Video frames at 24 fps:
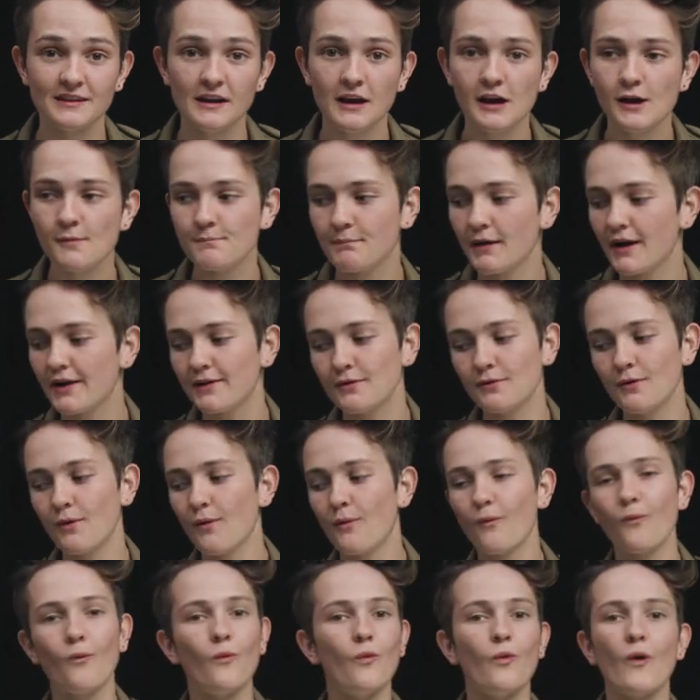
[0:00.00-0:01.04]
But
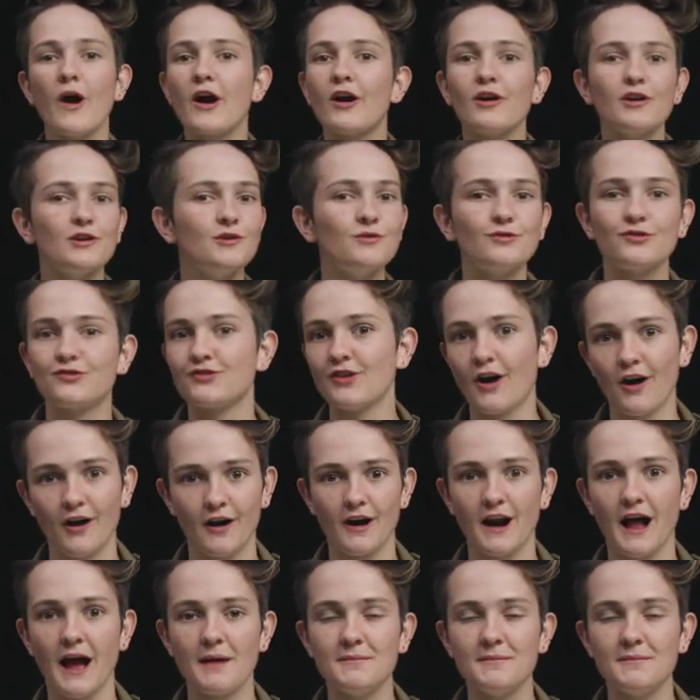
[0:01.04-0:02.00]
where do you start?